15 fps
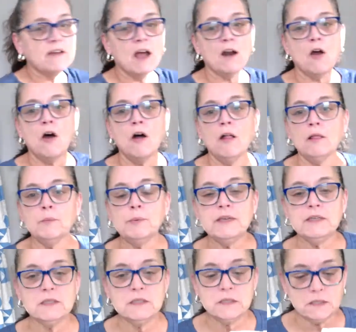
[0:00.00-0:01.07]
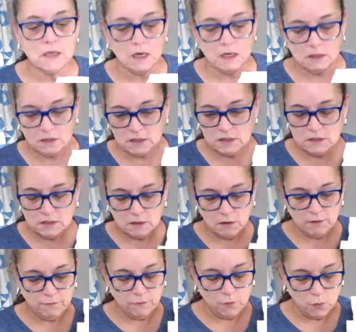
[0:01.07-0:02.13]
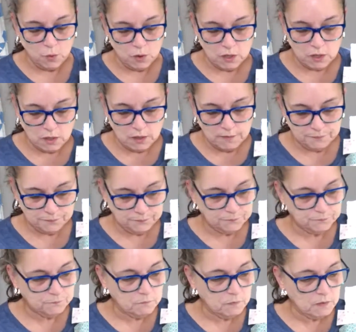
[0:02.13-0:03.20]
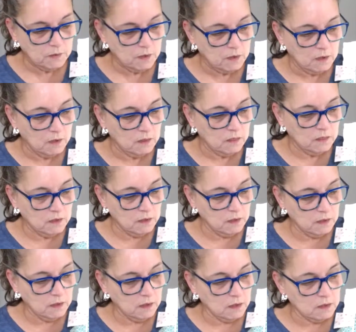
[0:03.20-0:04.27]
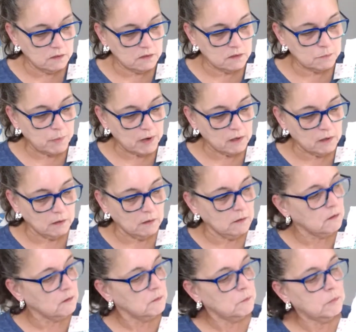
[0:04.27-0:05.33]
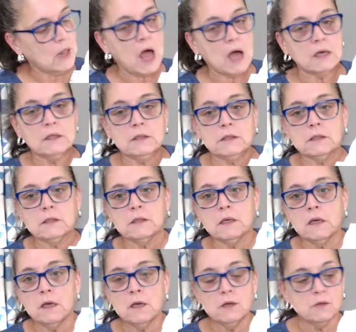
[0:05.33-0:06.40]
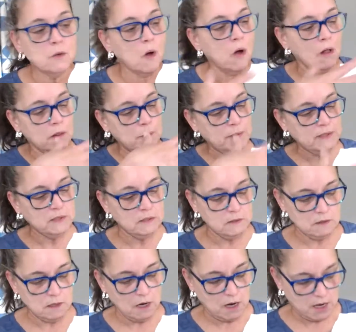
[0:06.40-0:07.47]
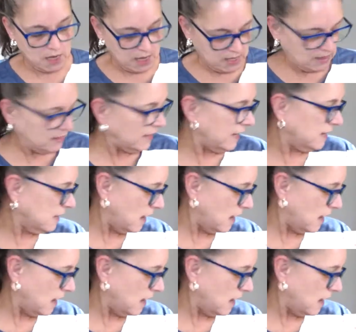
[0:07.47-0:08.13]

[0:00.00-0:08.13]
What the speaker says: got all the pieces cut. These are for the sparkle blocks. So all the pieces are cut and laid